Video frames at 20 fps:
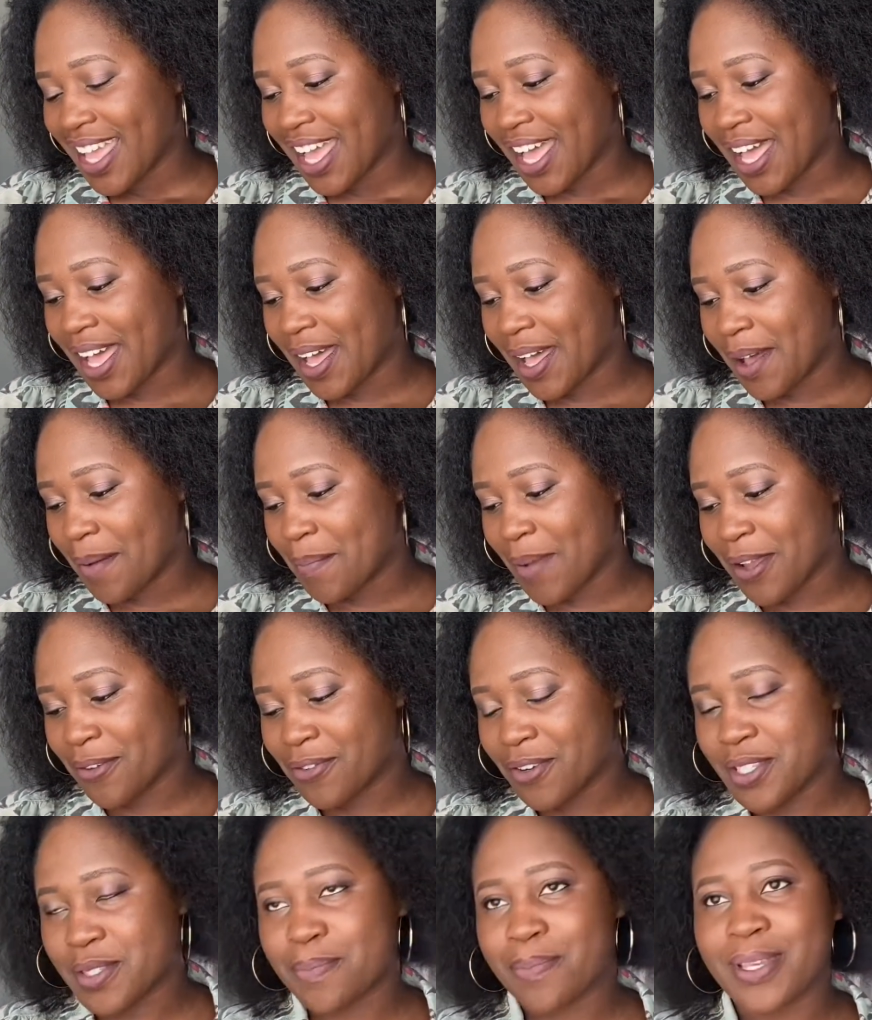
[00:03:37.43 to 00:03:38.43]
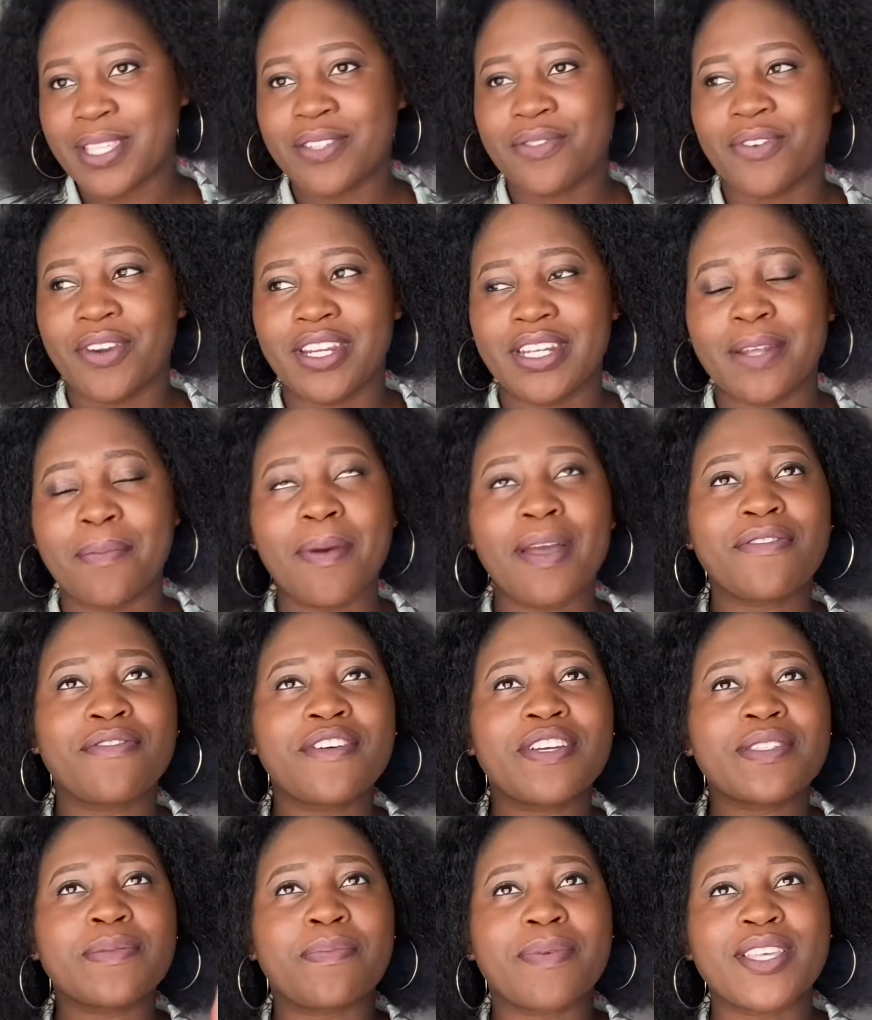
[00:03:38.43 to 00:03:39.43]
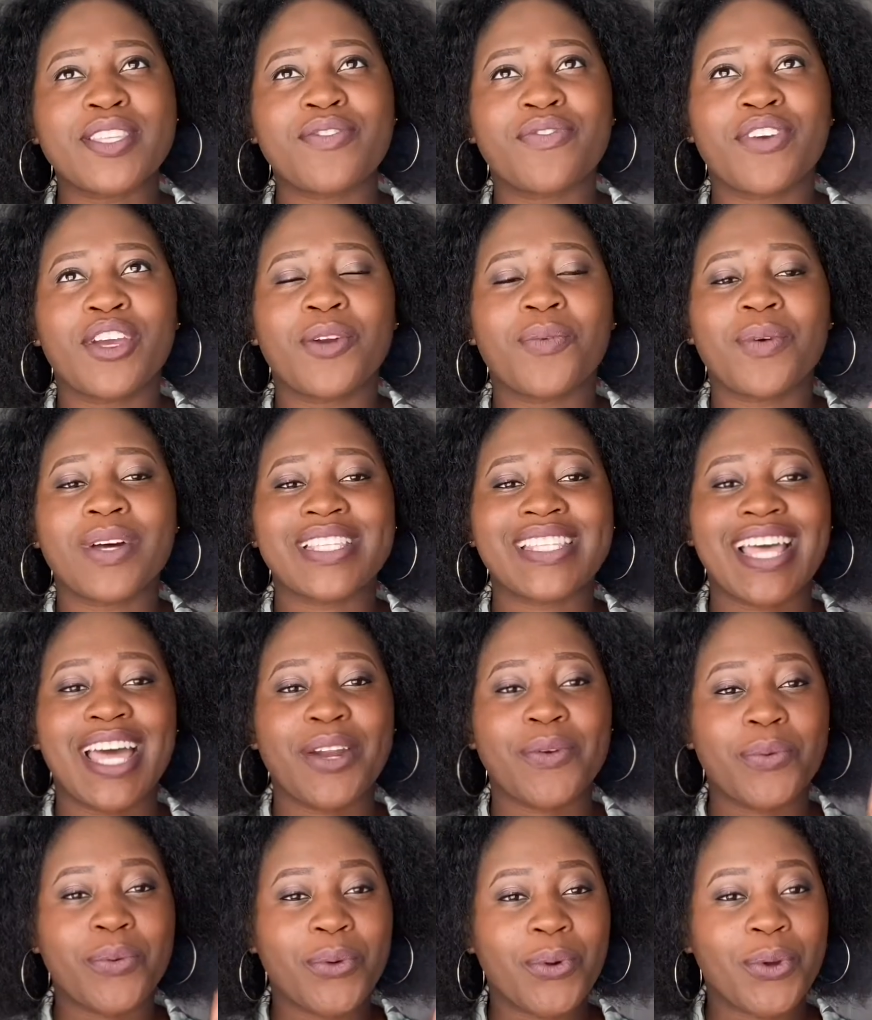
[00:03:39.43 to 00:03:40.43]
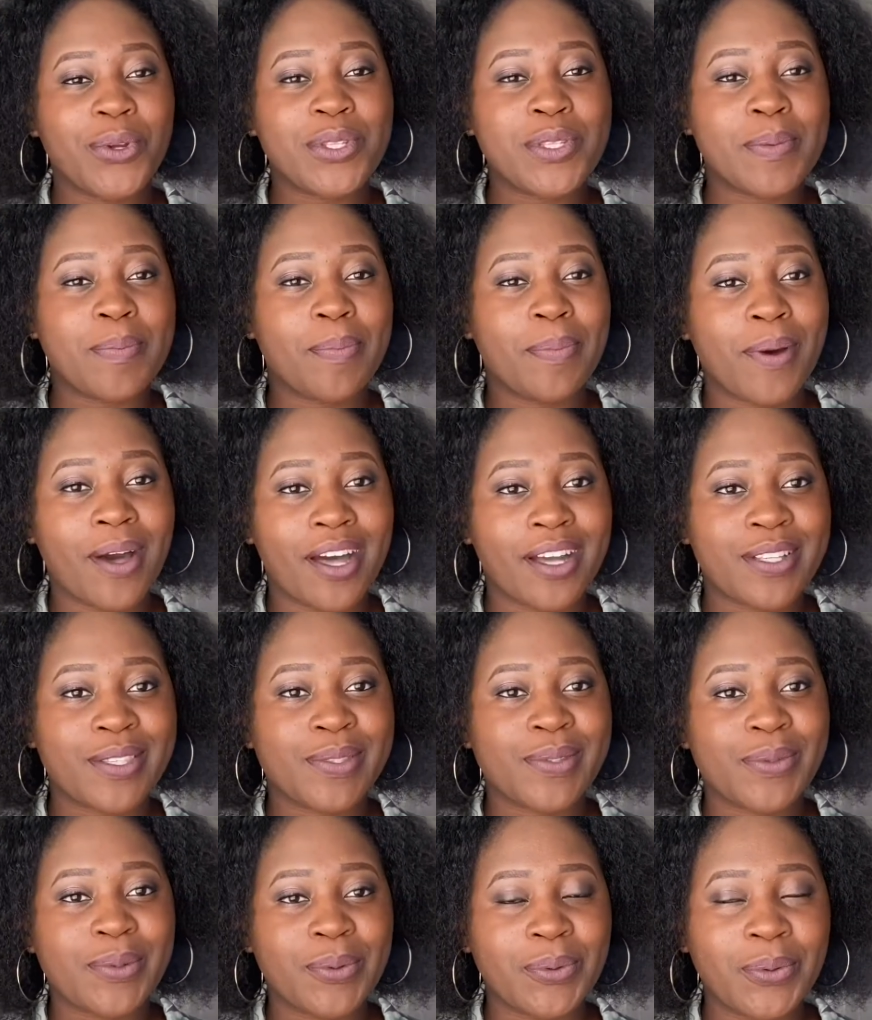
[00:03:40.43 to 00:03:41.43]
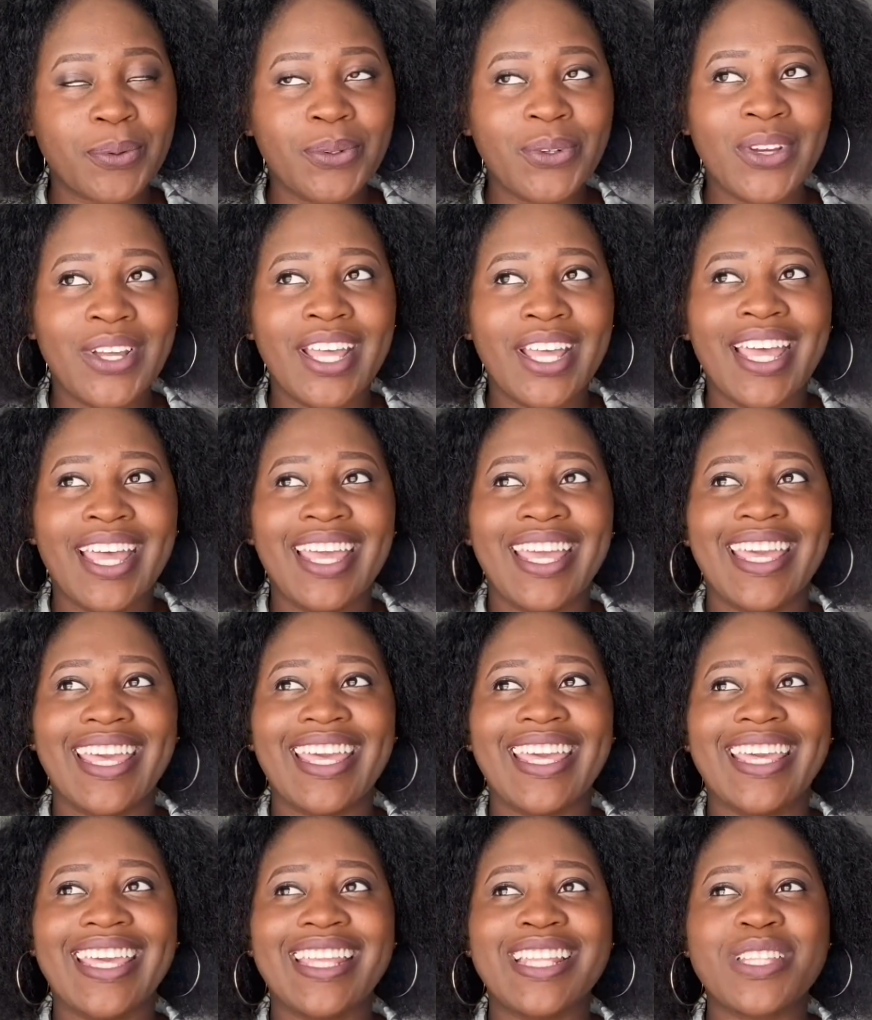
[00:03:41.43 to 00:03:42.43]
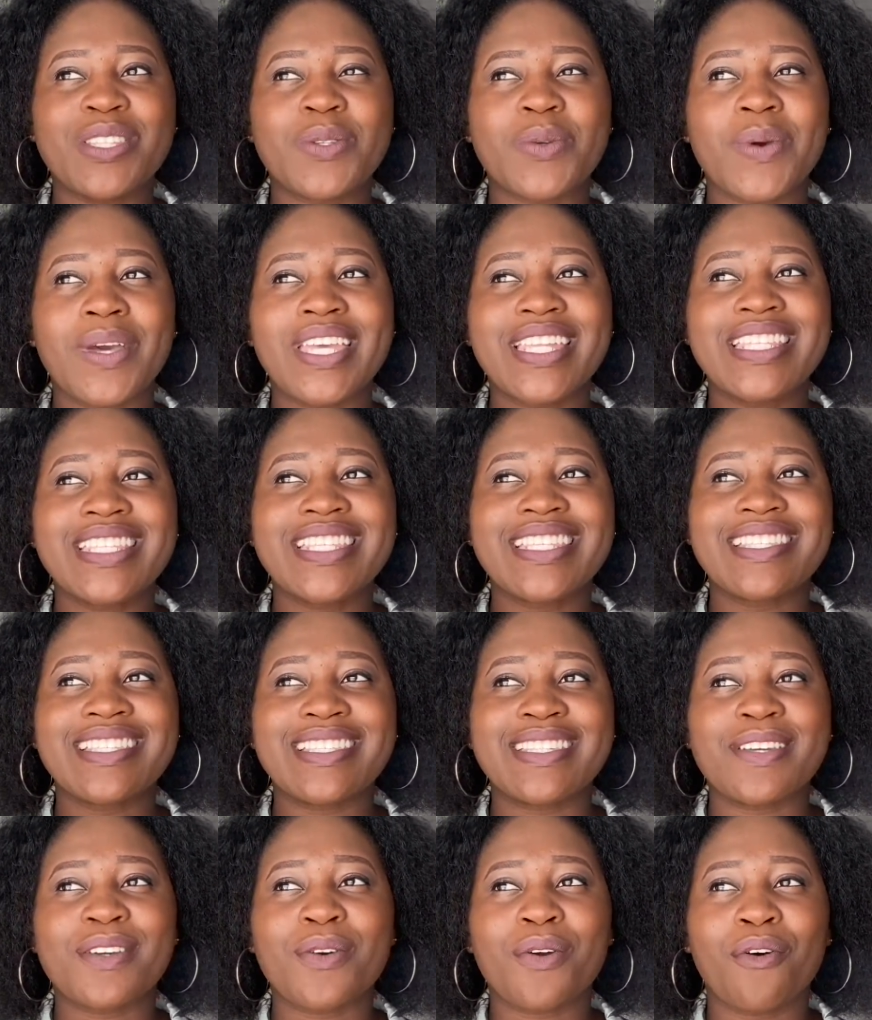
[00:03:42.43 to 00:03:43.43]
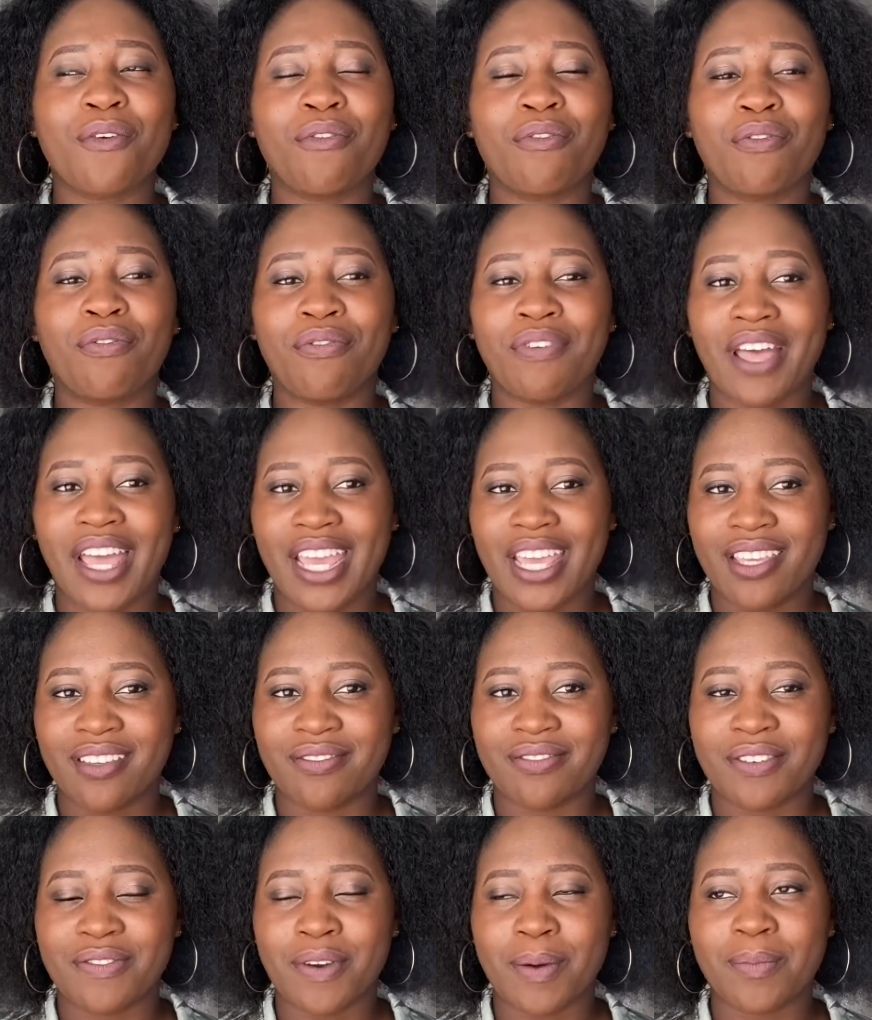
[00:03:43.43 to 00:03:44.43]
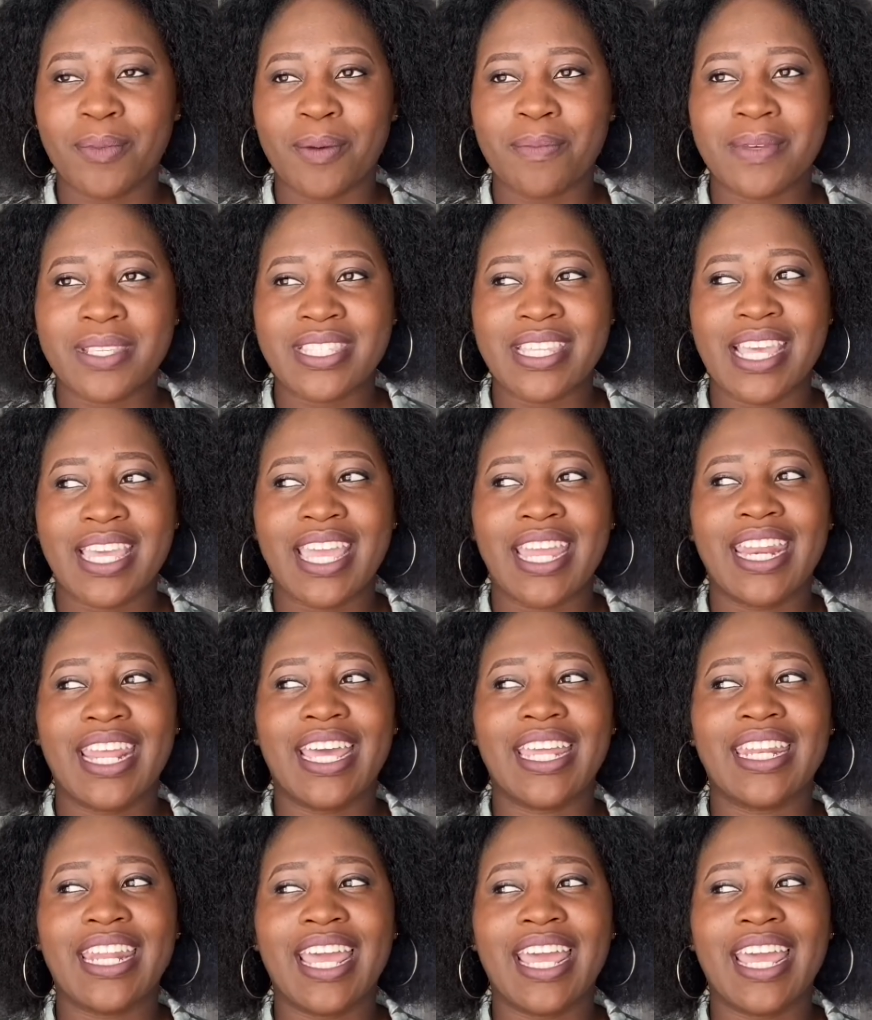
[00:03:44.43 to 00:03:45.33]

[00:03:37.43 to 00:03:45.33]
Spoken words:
My first best friend was at Rhodes Park School in 2005, if I'm not mistaken,